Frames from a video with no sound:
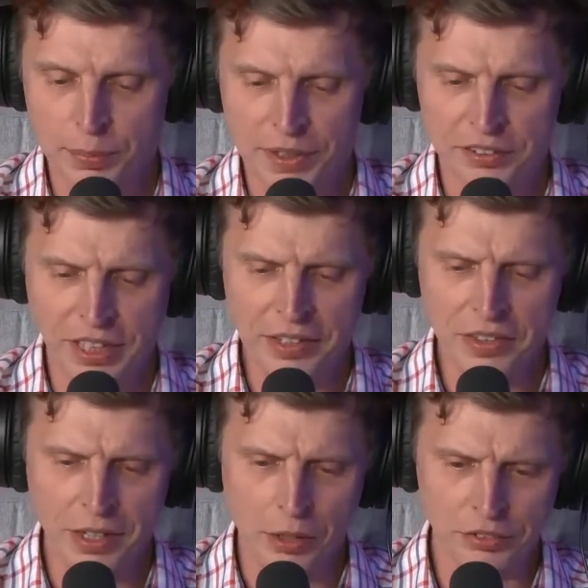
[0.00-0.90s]
But the second
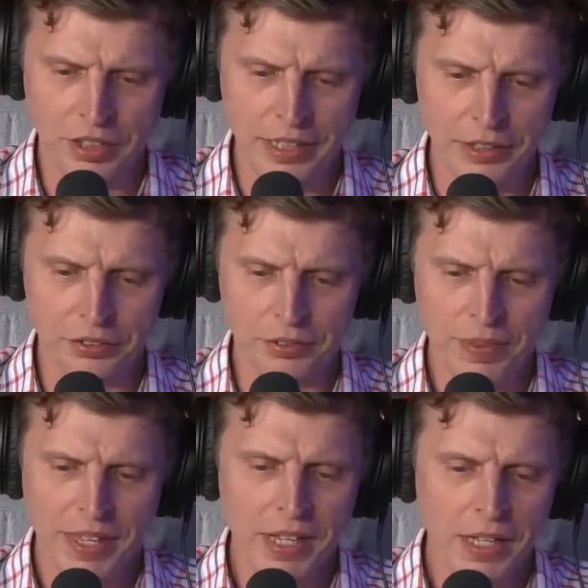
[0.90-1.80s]
thing I'll say is,
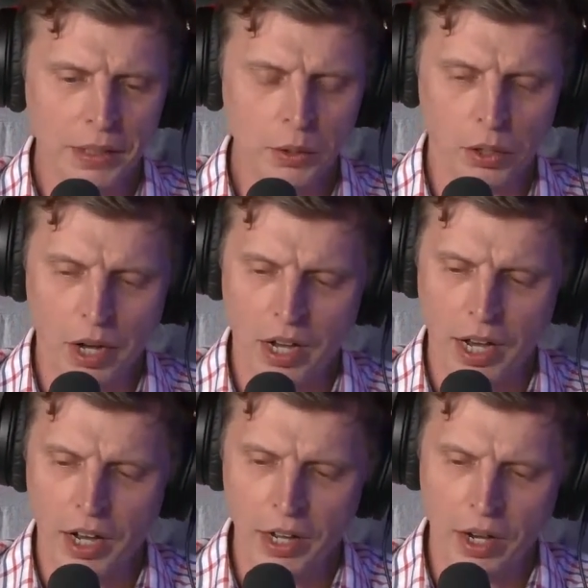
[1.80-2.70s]
look,
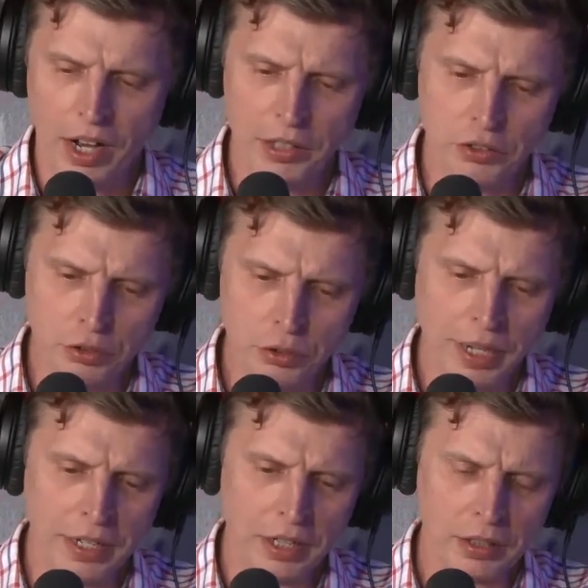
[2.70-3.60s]
I do,
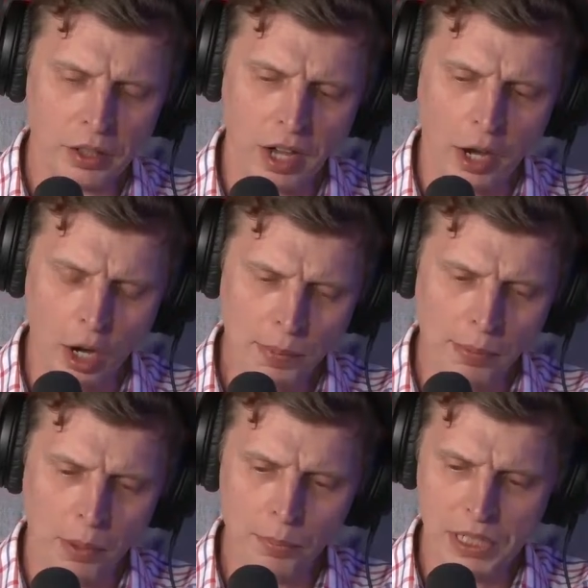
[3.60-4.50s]
and look, I hope I'm
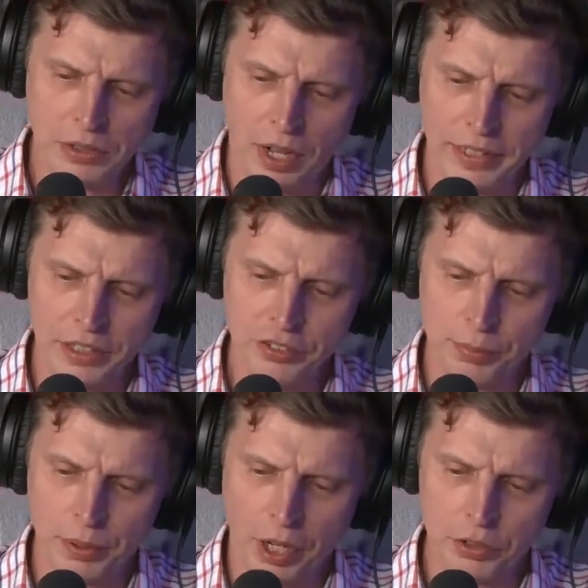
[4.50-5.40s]
not being naive,
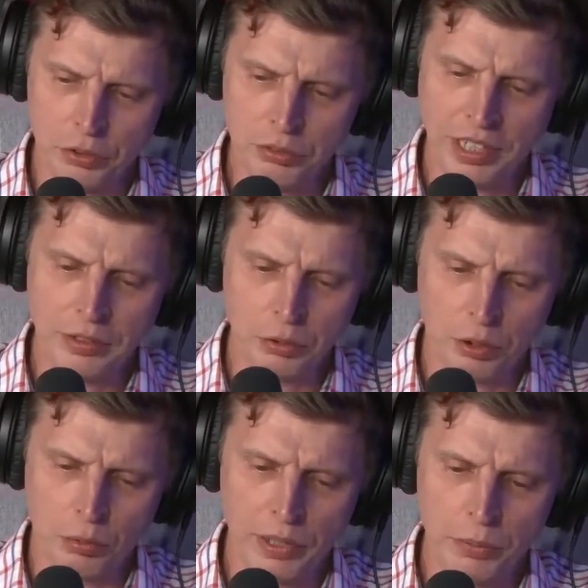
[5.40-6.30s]
but I do tend to
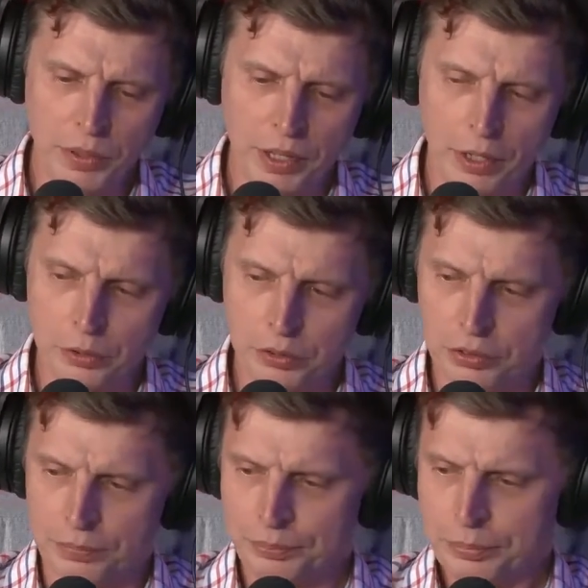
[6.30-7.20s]
agree with
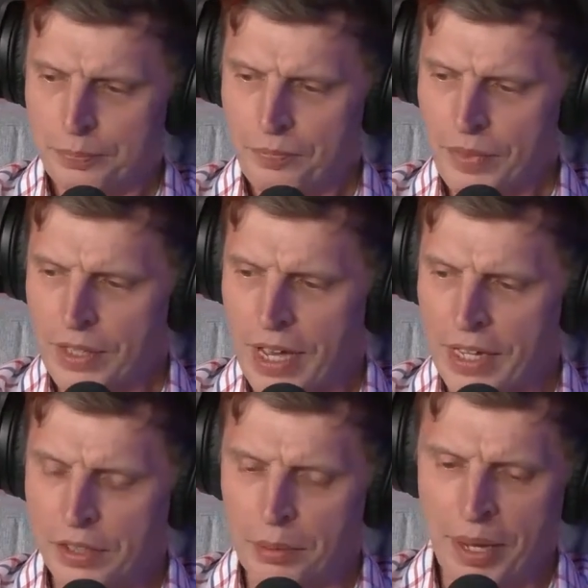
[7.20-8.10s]
those,
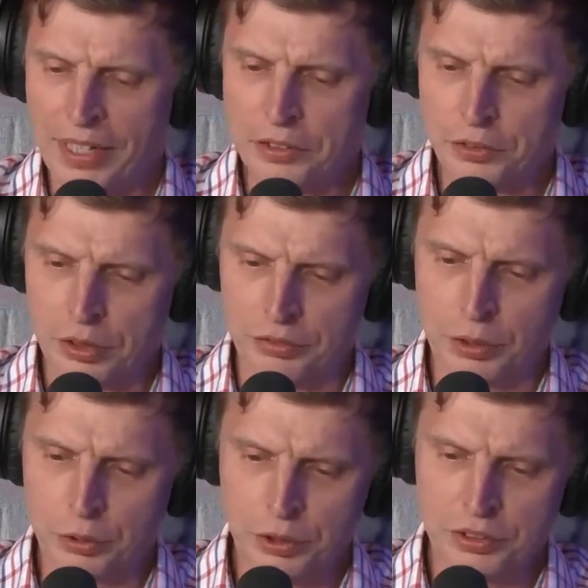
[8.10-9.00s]
and Ben sort of
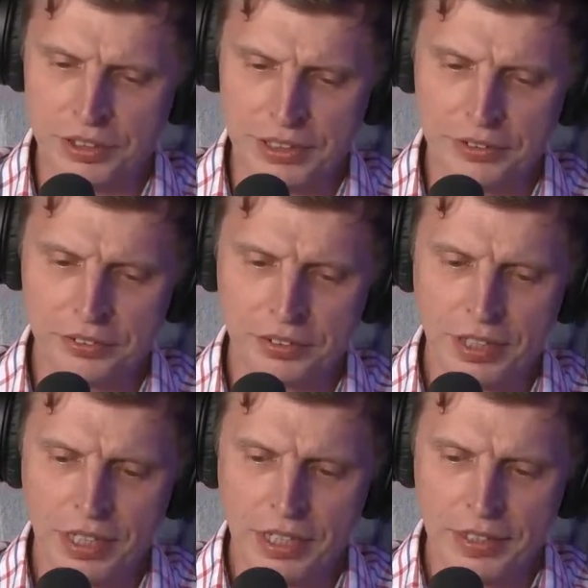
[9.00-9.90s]
alluded to this,
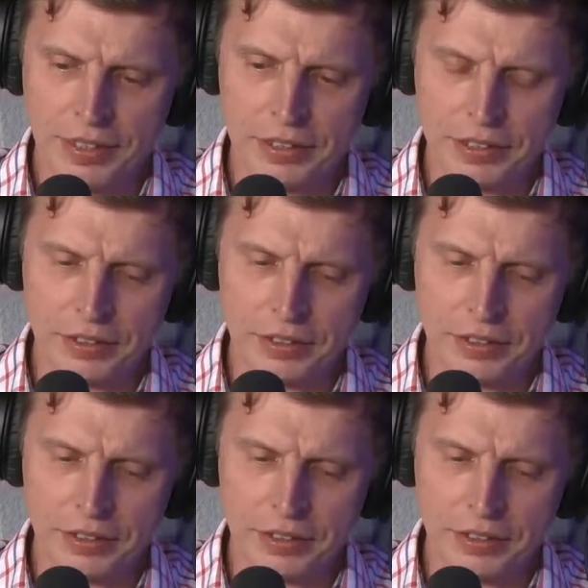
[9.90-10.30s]
that